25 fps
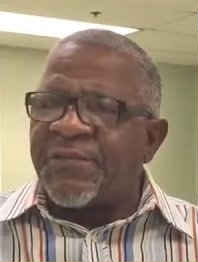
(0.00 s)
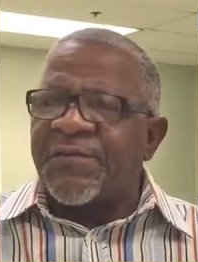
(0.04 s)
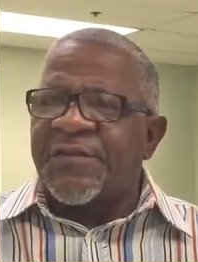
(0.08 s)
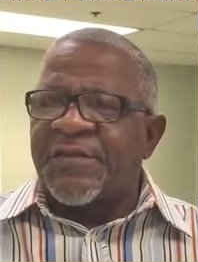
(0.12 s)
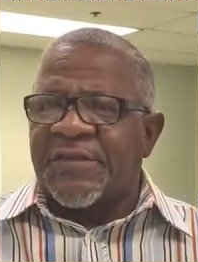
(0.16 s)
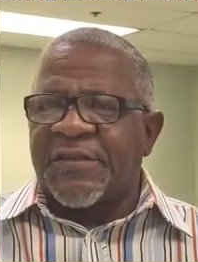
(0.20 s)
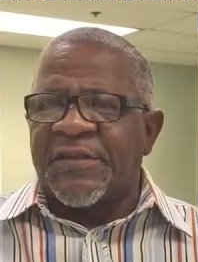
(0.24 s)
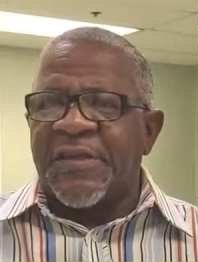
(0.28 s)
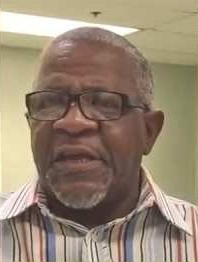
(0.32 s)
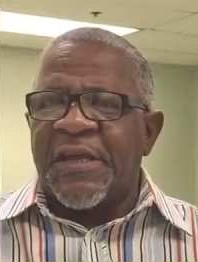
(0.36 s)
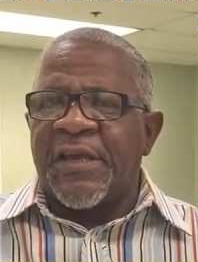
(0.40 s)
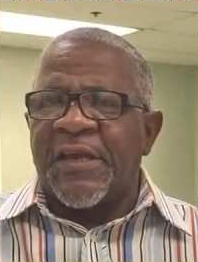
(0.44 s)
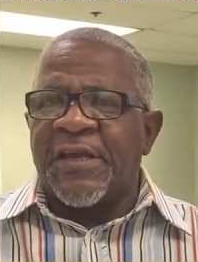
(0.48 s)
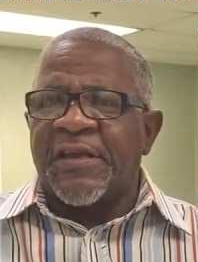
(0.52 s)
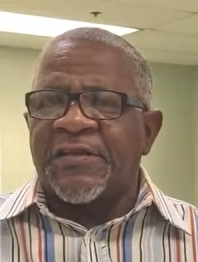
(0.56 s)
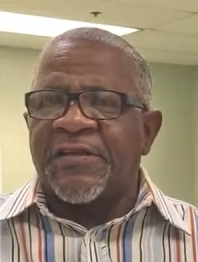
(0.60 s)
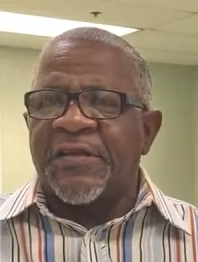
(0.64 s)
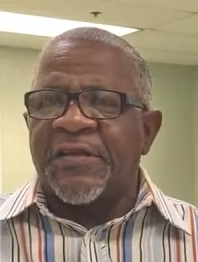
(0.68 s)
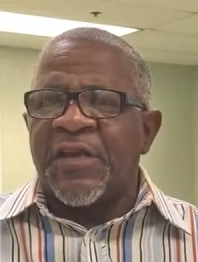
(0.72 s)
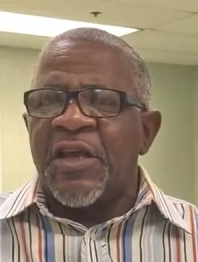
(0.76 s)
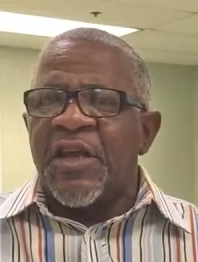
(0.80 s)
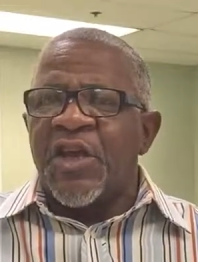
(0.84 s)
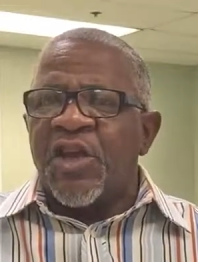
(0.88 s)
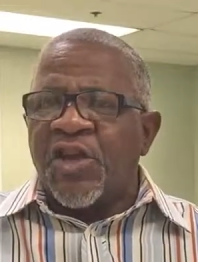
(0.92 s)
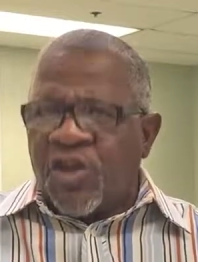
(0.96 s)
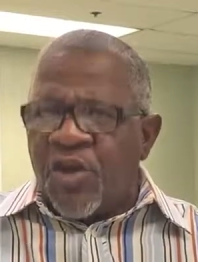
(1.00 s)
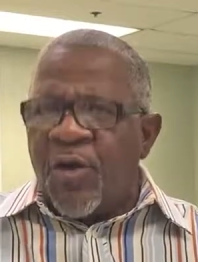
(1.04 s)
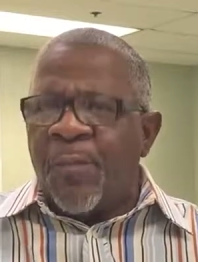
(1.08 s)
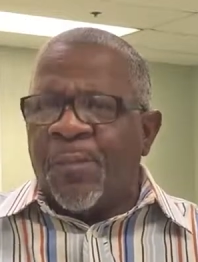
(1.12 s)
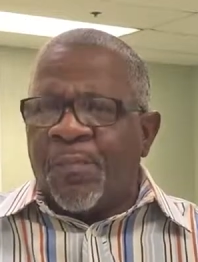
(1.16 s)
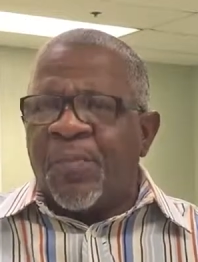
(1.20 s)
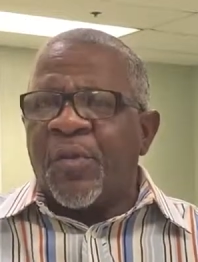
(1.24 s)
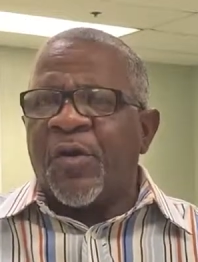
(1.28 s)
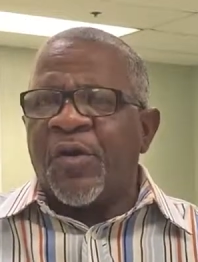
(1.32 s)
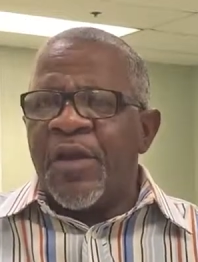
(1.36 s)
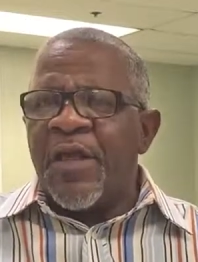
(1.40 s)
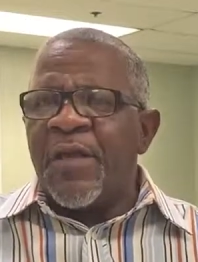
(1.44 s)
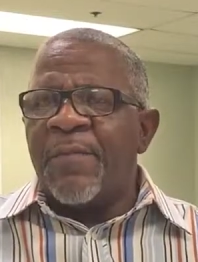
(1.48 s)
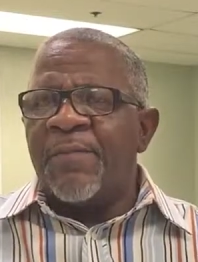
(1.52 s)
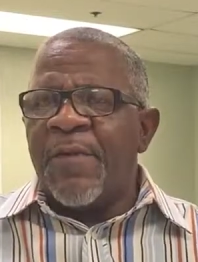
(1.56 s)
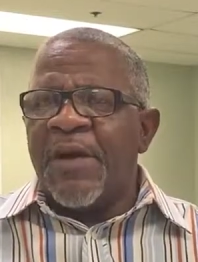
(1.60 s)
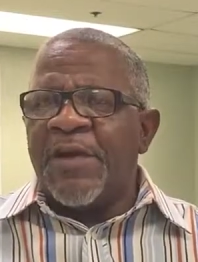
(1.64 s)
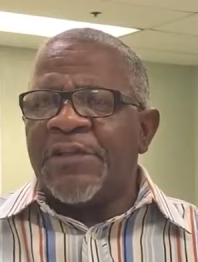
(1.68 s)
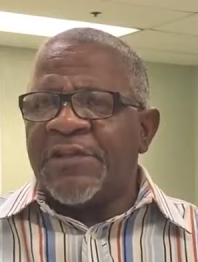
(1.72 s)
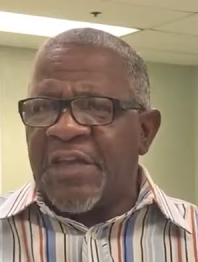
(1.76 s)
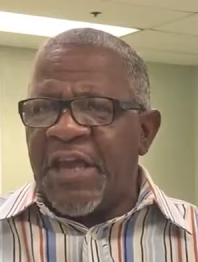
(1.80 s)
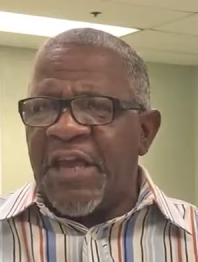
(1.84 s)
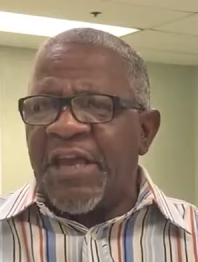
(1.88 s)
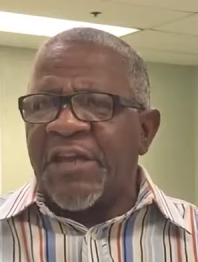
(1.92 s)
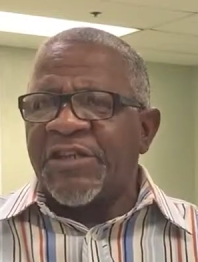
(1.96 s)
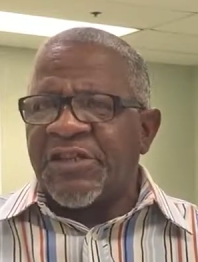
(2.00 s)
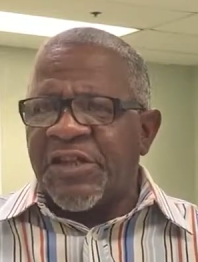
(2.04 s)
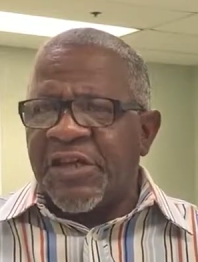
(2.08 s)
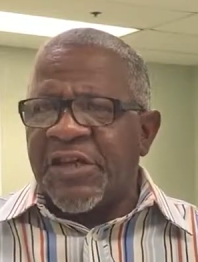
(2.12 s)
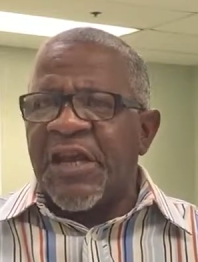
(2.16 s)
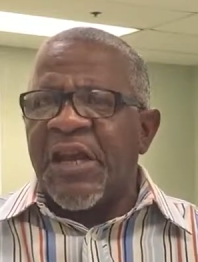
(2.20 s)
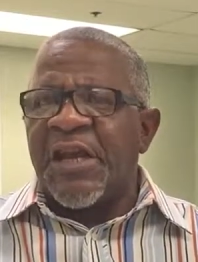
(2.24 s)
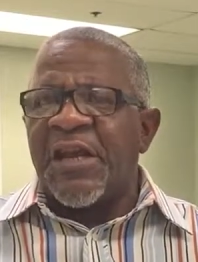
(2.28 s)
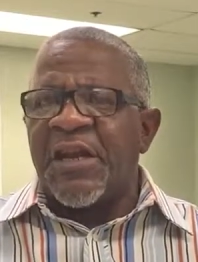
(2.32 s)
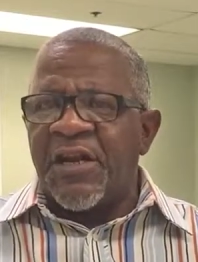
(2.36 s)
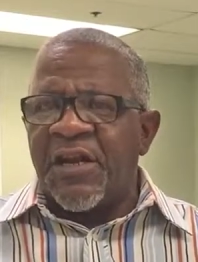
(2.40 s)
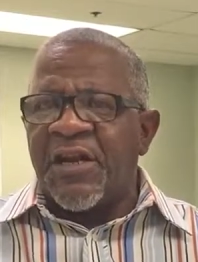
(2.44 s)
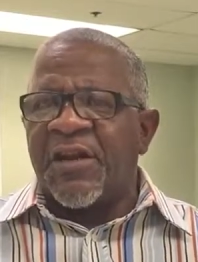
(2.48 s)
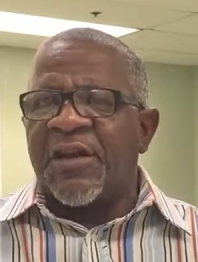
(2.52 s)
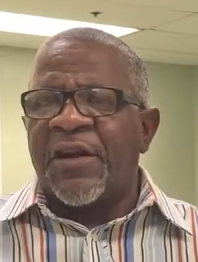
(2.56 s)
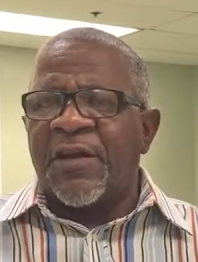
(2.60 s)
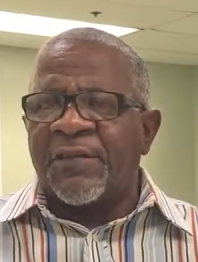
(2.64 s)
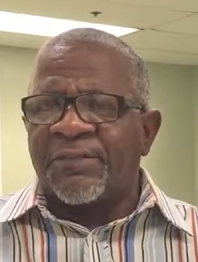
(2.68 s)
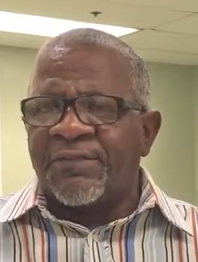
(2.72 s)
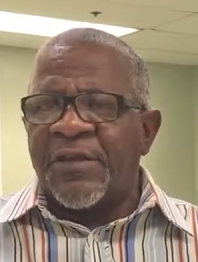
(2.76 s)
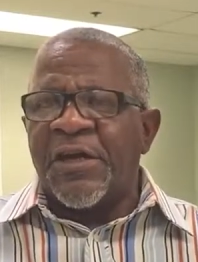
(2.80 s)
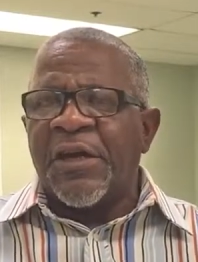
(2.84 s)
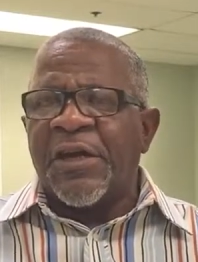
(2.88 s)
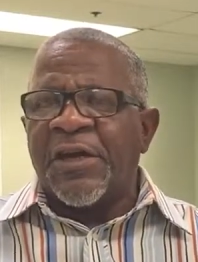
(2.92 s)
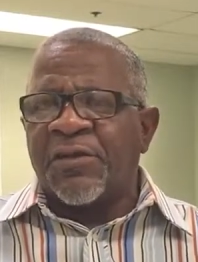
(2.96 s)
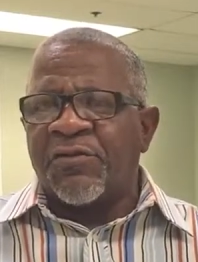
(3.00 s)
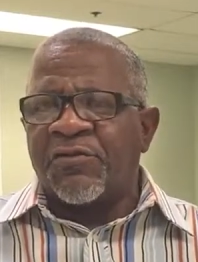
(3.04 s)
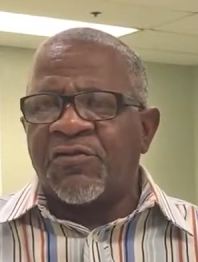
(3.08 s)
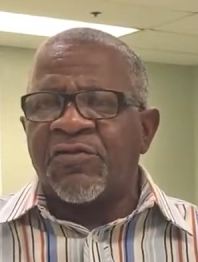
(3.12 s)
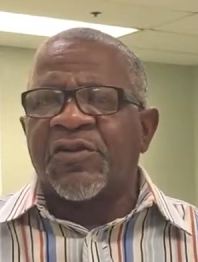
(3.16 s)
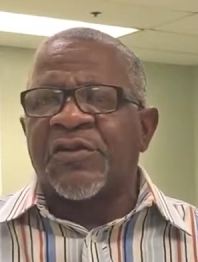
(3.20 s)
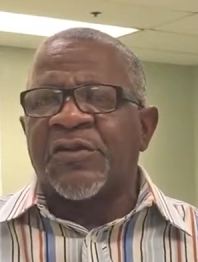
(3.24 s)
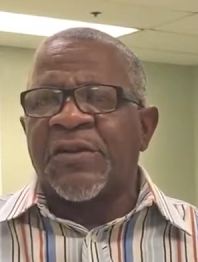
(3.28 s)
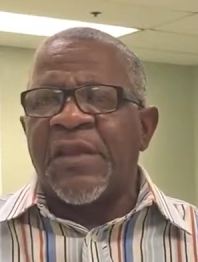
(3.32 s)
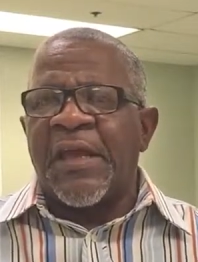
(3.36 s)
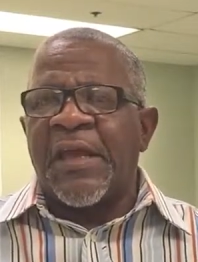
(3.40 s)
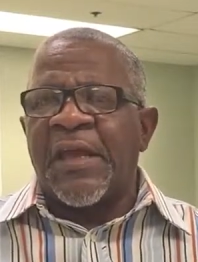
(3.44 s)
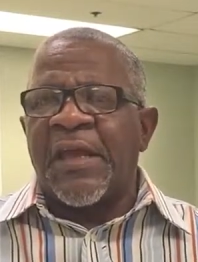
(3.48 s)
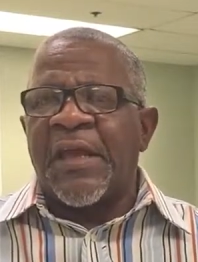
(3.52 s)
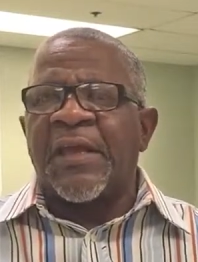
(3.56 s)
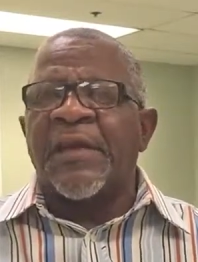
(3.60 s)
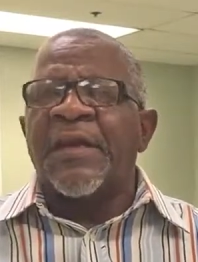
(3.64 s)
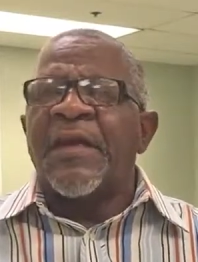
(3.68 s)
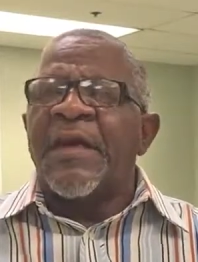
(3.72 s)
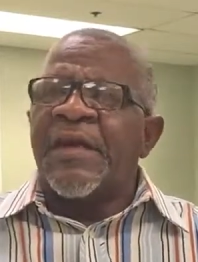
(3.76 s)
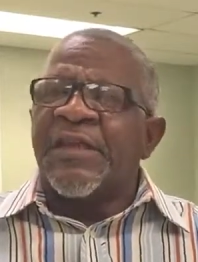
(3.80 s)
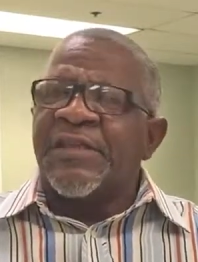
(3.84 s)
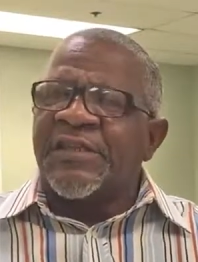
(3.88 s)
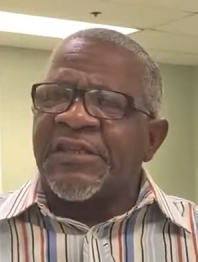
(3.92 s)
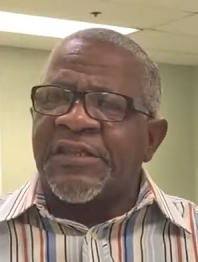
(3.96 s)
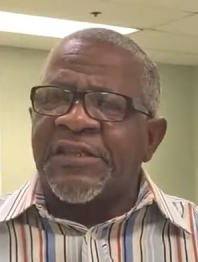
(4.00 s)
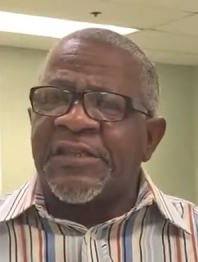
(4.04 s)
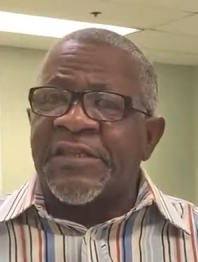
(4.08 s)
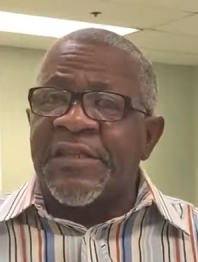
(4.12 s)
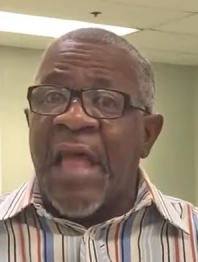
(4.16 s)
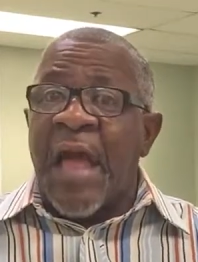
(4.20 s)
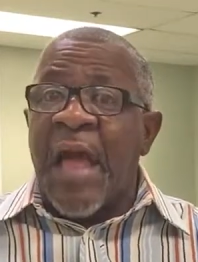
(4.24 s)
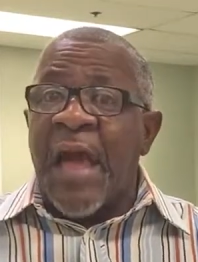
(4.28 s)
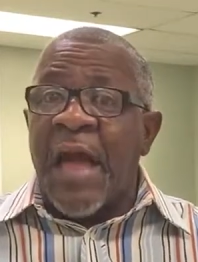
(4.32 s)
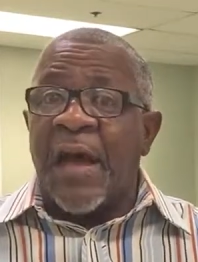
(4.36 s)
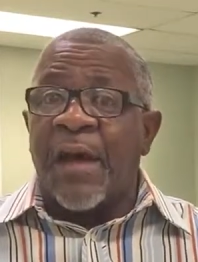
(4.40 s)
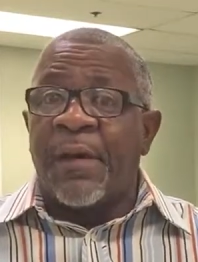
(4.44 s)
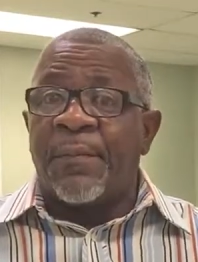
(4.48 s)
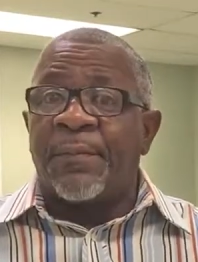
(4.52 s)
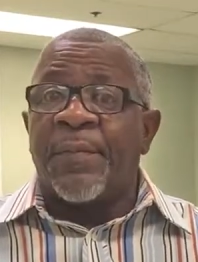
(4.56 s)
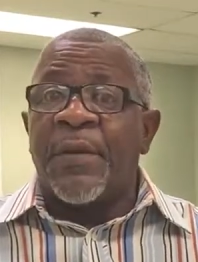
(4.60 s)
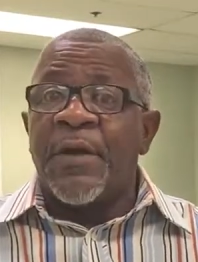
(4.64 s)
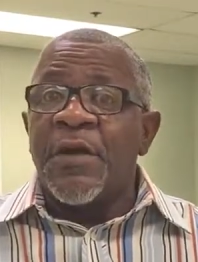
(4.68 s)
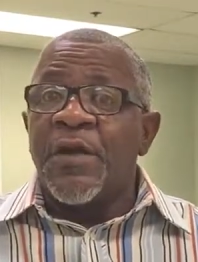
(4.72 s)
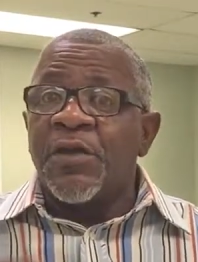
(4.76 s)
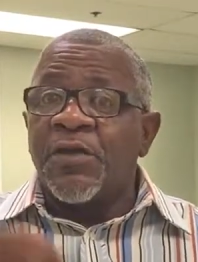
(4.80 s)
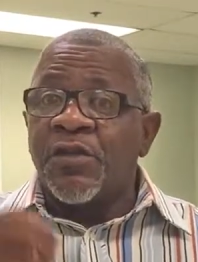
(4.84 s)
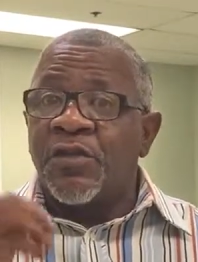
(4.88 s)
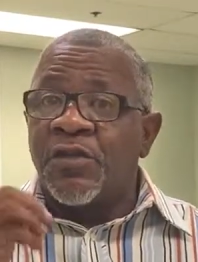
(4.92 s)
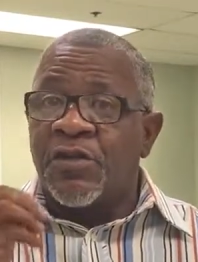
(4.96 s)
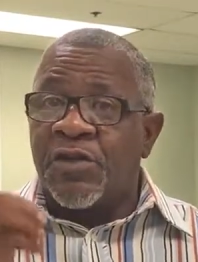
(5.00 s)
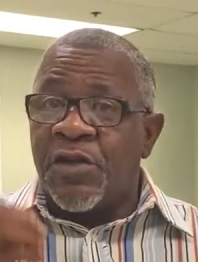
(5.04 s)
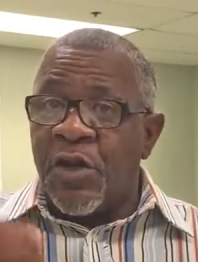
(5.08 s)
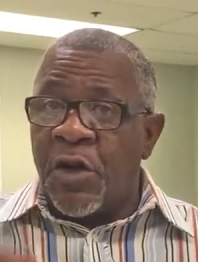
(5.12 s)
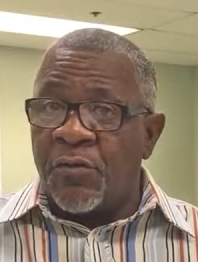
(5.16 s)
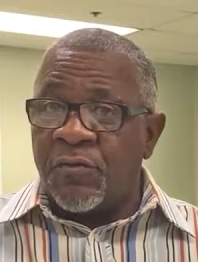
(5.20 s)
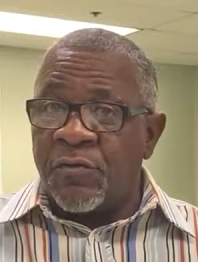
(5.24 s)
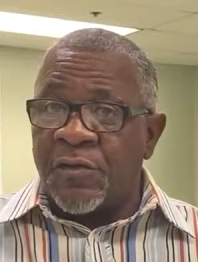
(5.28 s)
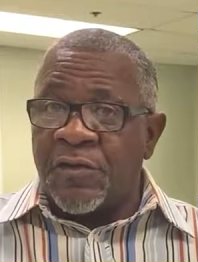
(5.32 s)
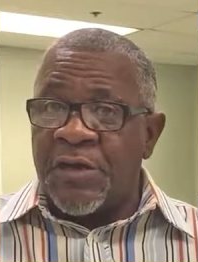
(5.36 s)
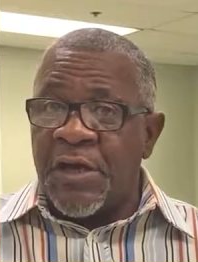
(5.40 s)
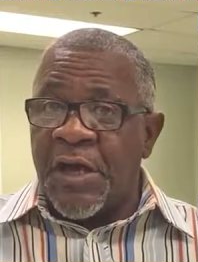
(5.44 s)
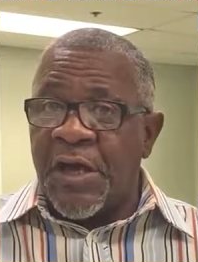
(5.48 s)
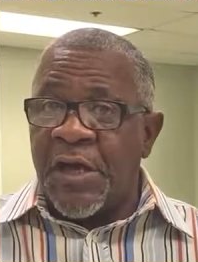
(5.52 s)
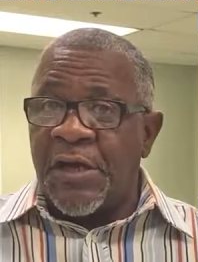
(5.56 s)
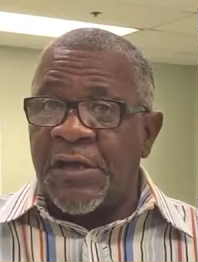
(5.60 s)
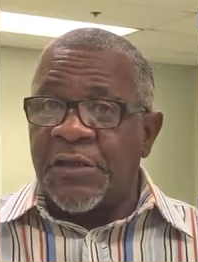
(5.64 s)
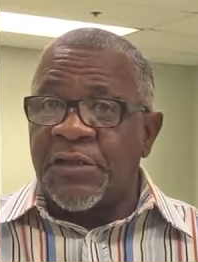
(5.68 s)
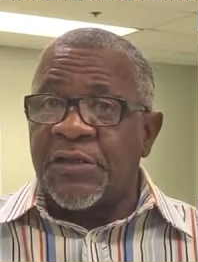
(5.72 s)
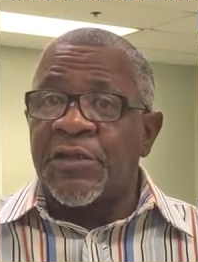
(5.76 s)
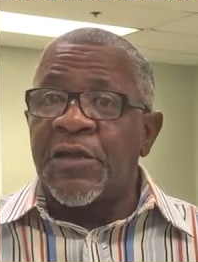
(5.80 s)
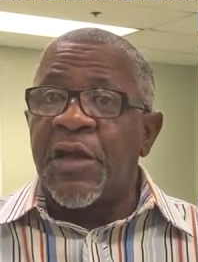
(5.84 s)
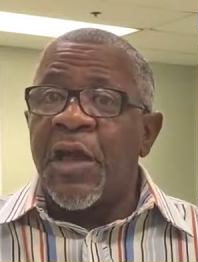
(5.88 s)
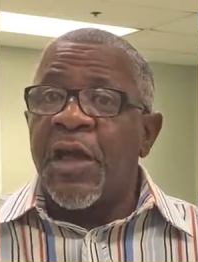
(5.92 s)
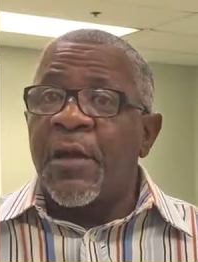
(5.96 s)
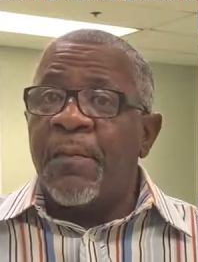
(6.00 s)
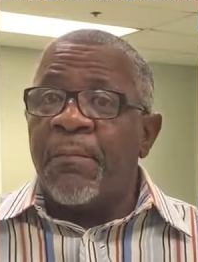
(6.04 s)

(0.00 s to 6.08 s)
of 6, you're pretty much educated enough to understand stop, don't touch,